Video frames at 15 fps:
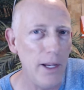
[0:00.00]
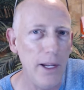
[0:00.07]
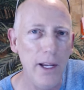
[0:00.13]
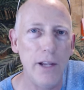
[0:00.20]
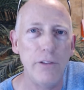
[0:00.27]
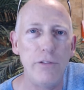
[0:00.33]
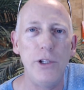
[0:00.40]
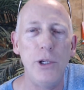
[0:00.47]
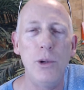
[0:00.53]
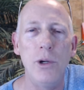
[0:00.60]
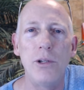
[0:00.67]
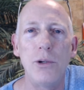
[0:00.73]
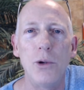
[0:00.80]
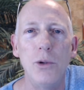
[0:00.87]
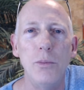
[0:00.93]
If you had
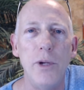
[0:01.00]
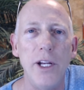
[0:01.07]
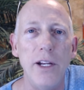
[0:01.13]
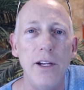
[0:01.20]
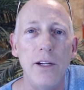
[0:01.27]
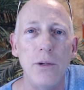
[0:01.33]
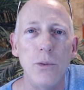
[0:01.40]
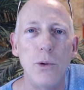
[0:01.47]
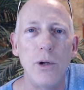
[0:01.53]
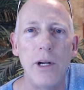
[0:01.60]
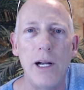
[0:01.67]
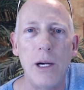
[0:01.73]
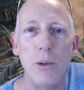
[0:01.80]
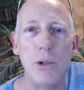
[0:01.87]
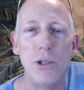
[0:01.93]
told me when
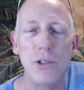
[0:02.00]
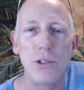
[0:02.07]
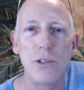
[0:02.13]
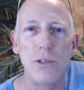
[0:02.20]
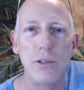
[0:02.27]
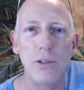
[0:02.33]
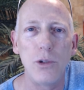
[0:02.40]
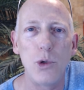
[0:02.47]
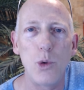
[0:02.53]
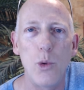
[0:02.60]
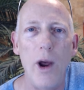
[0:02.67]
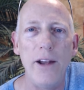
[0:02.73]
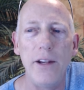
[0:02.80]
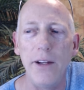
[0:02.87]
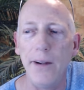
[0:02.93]
I was
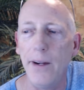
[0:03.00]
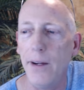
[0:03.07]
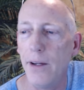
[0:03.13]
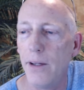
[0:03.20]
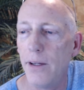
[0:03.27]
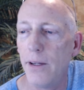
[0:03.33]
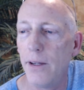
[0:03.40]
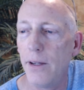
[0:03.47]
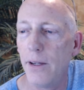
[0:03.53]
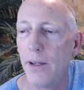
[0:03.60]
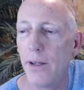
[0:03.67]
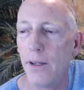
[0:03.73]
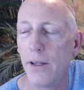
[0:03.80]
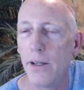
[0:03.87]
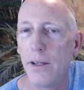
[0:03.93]
20
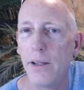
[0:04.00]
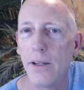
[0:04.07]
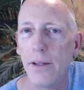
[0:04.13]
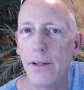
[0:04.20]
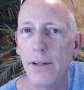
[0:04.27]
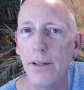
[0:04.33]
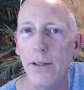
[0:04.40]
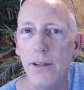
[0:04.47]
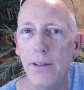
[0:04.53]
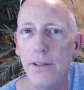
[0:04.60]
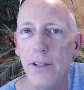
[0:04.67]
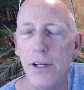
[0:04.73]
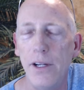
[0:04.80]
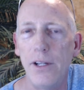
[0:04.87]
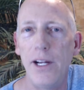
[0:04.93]

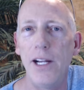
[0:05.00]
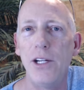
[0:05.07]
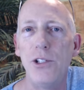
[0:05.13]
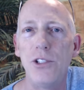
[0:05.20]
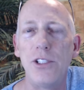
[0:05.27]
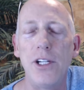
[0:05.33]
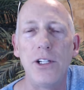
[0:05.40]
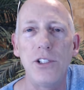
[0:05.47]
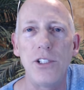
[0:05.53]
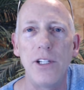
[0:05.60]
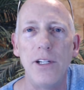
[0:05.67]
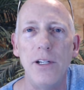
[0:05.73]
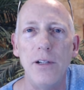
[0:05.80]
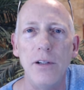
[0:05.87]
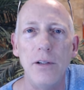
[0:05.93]
that at age
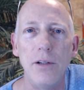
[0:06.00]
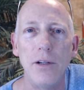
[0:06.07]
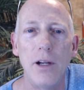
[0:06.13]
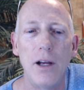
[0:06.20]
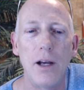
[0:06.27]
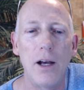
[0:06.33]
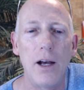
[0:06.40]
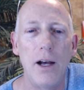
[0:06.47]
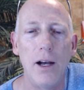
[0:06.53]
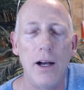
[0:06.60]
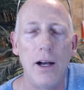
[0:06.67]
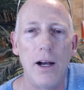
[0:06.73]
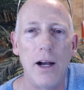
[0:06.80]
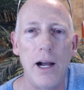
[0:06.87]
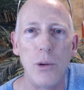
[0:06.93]
60
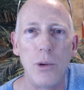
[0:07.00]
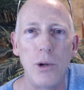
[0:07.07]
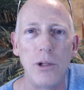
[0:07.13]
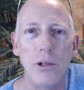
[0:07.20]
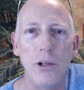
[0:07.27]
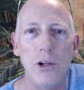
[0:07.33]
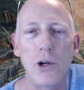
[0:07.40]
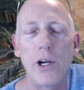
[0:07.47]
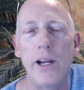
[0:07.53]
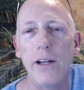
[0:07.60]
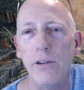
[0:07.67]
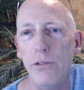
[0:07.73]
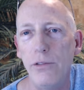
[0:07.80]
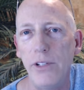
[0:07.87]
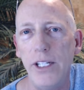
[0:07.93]
I would look
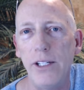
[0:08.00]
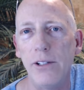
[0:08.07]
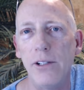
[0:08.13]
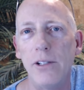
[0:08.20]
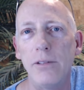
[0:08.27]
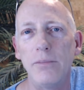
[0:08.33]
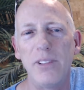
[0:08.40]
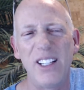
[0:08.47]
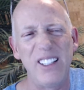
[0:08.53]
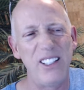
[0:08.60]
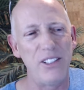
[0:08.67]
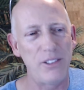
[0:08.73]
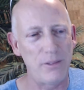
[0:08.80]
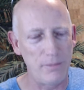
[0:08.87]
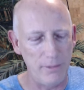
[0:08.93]
and feel, at
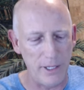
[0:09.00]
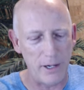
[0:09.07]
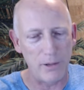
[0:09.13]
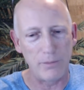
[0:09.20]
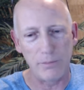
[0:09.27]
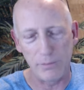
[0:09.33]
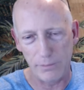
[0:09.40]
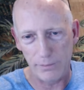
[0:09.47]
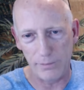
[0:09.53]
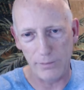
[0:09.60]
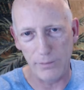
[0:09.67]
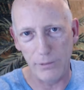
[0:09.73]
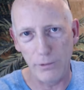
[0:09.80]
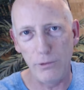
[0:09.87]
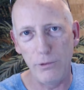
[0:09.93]
least, you know,
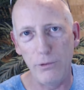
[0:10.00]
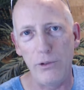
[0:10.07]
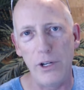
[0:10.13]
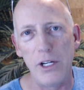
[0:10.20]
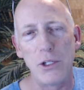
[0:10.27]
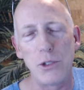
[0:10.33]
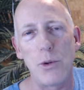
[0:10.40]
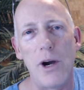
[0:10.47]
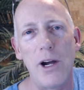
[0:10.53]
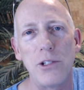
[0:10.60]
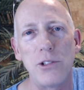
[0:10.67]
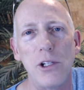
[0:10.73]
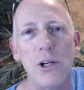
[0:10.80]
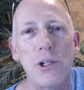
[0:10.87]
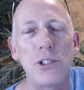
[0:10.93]

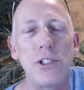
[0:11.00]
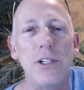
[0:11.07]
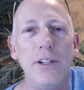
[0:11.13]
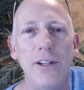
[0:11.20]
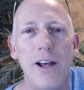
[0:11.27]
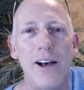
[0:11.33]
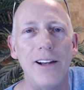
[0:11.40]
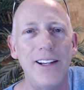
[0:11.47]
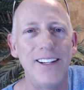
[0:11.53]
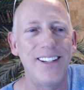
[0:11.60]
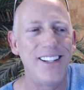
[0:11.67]
fitness-wise looks, not